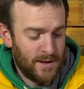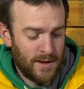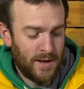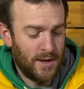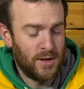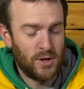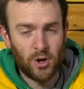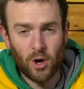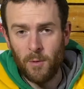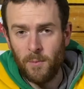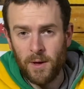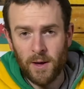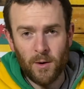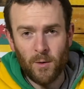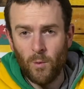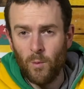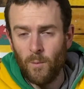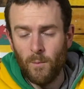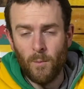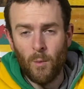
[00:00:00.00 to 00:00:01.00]
it's going to
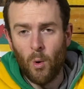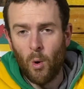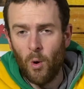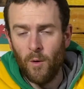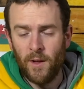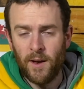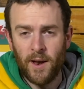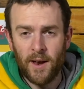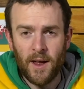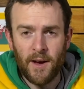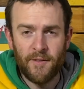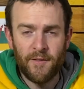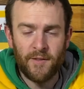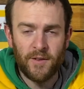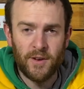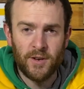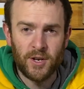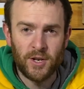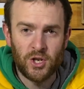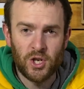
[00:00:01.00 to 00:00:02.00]
be more than
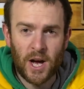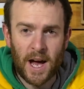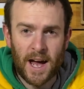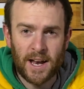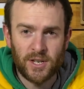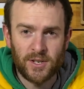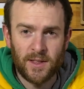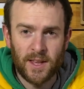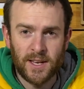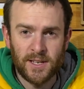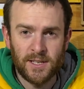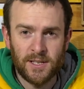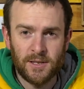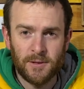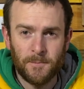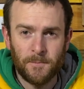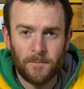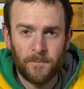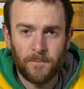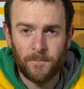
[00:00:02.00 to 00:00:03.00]
enough to charge this.